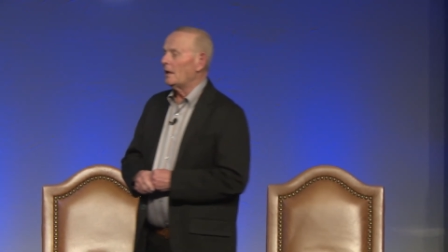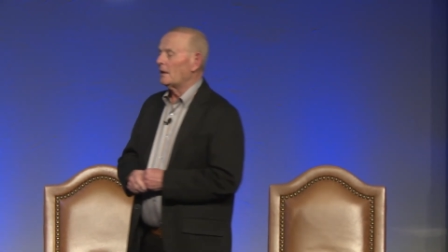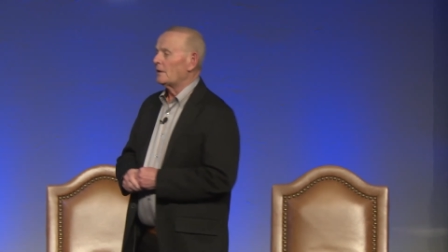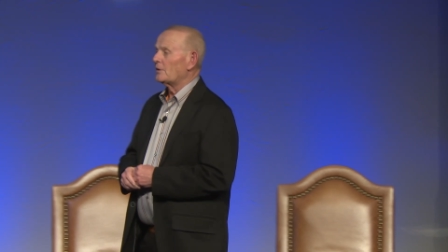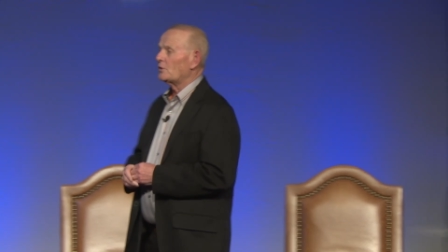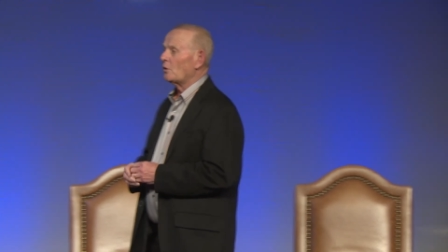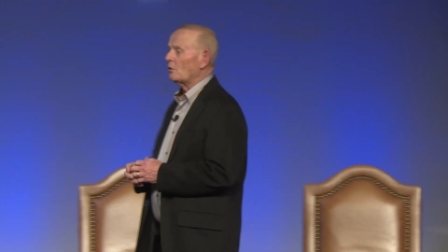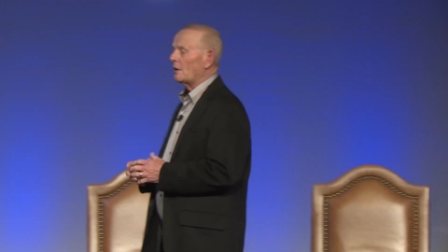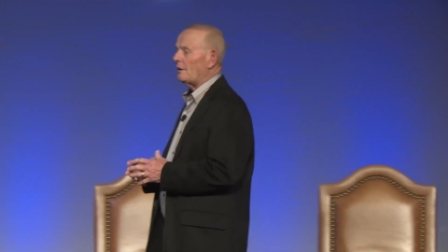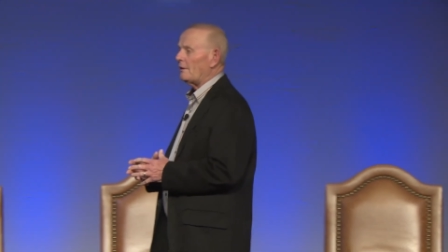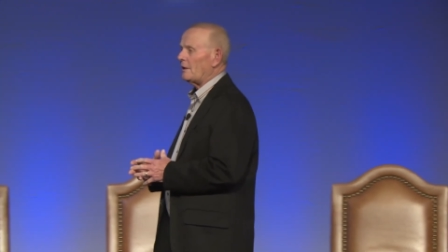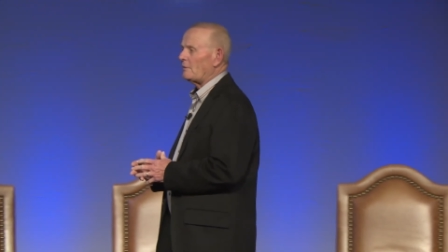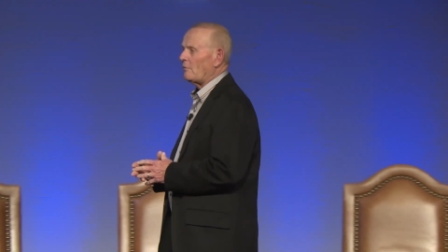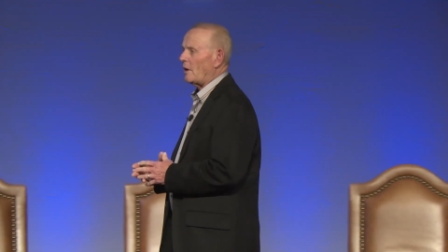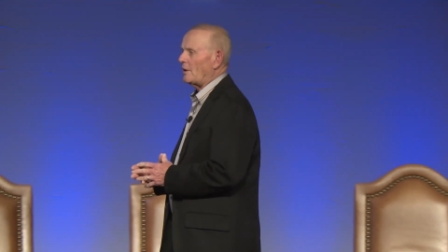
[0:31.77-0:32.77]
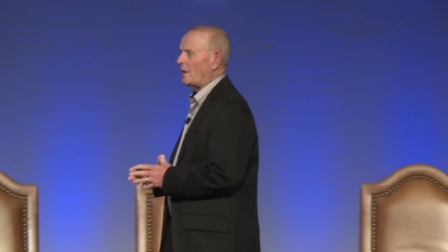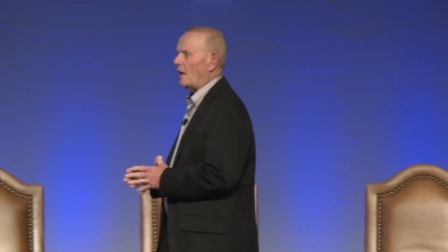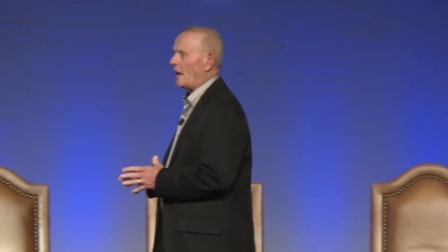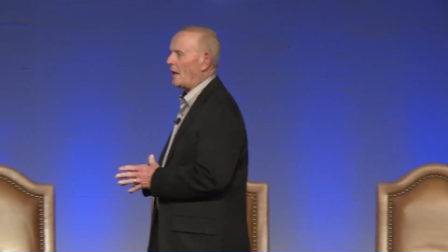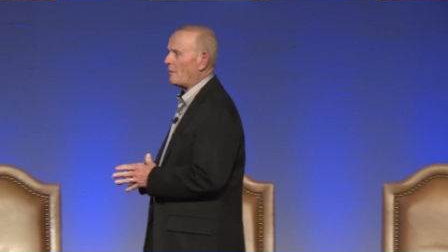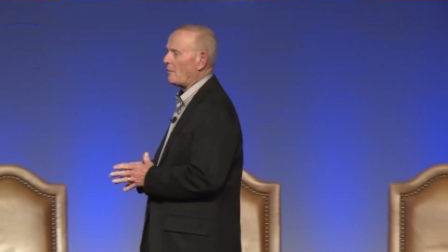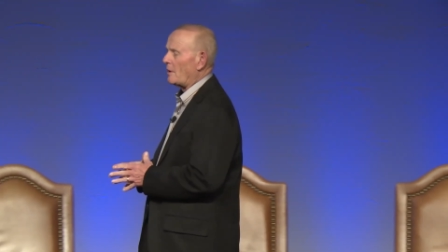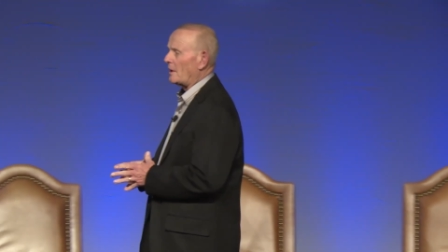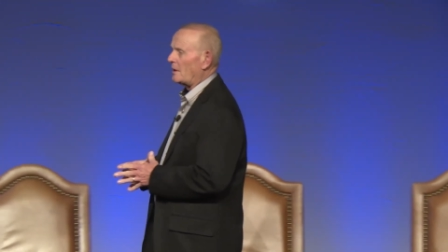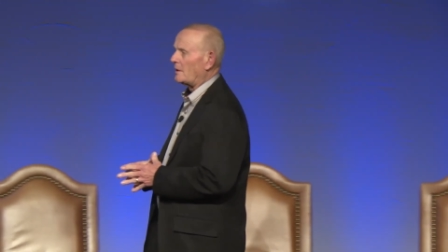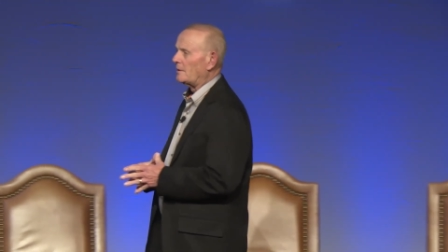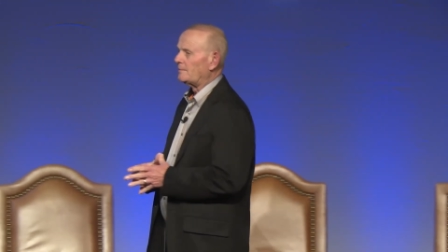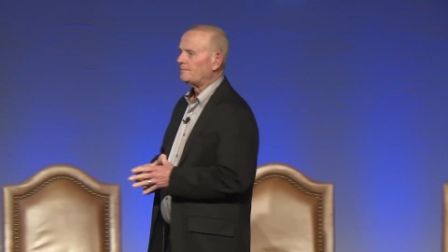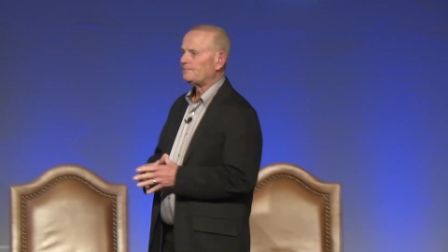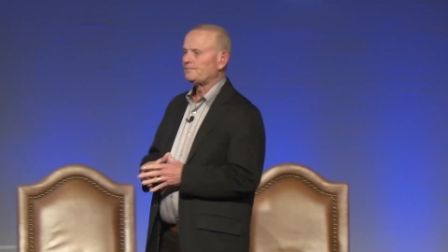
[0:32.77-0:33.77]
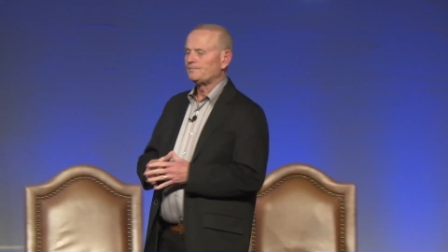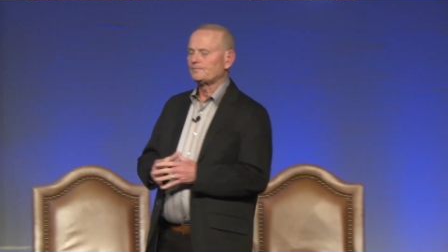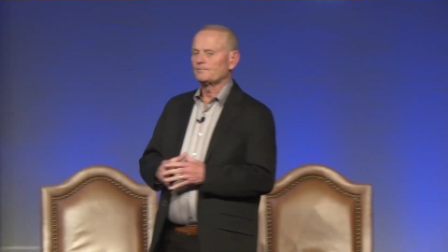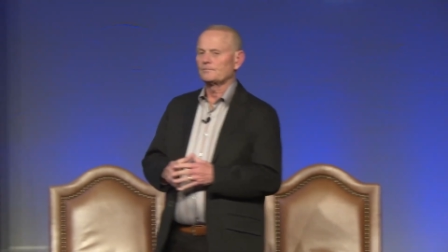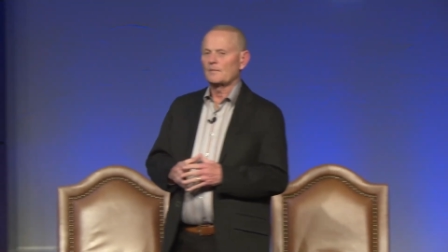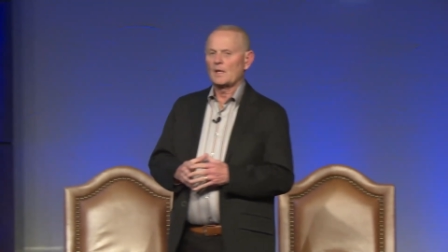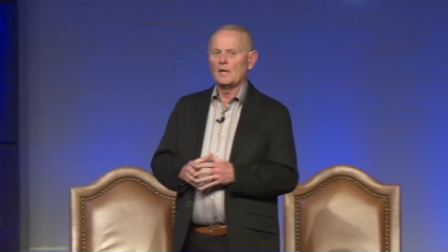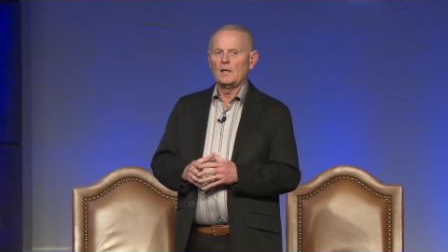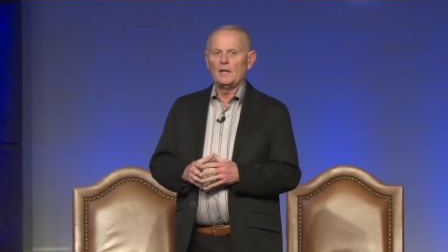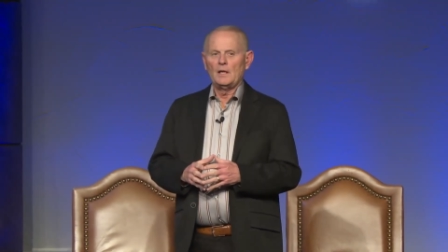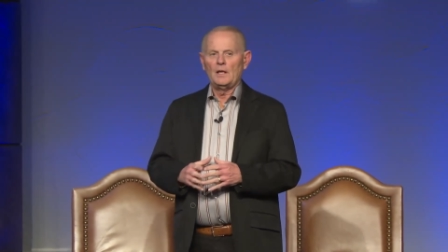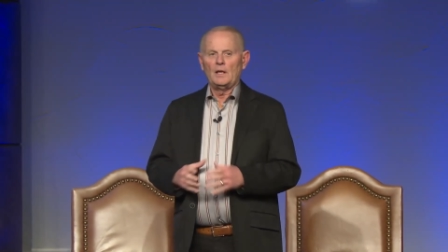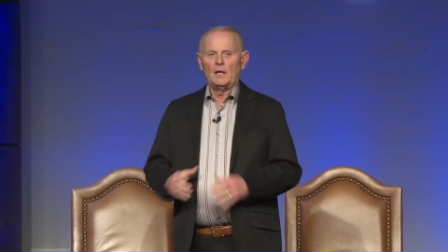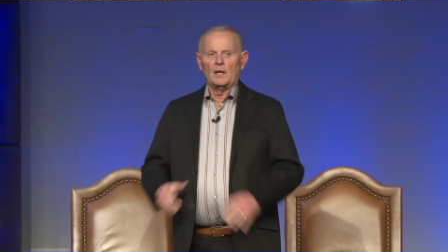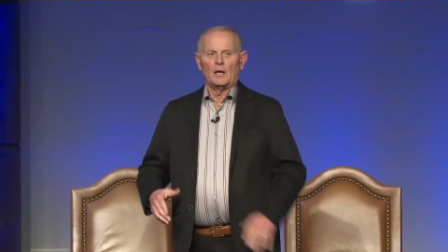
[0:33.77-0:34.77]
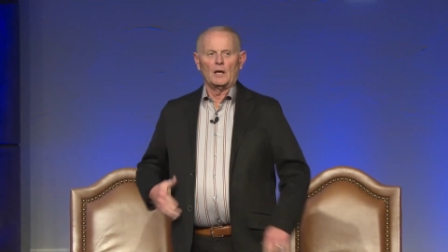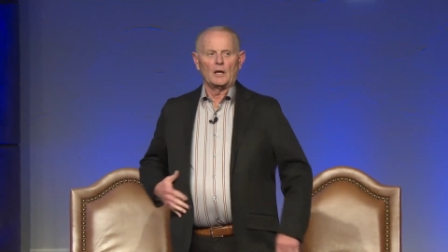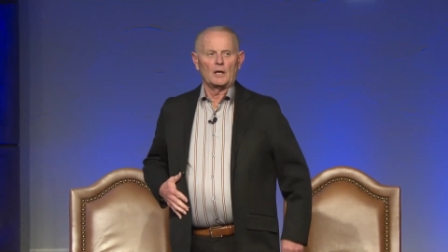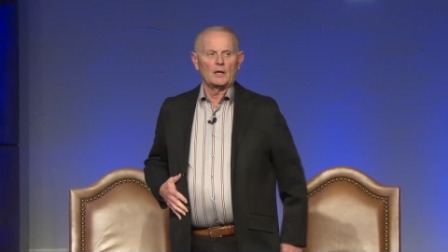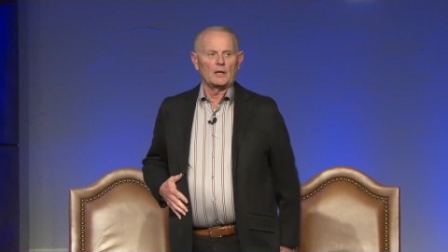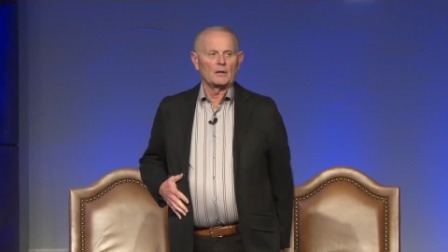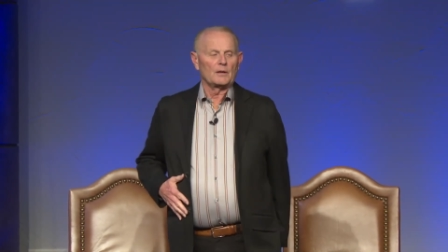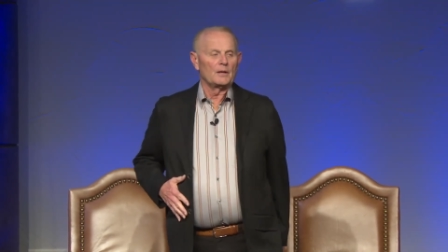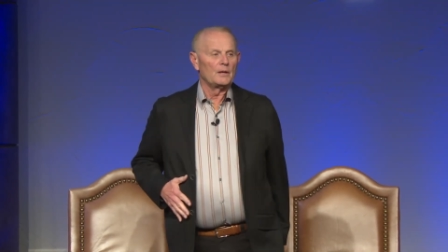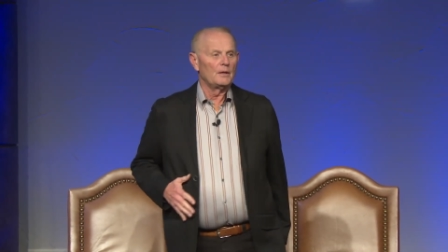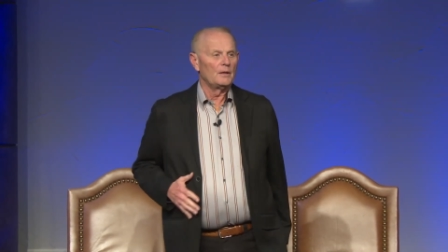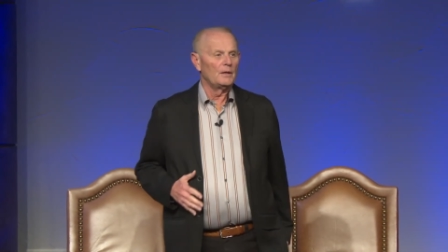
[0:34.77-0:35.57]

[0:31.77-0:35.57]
So Larry and Rhonda Ihrig are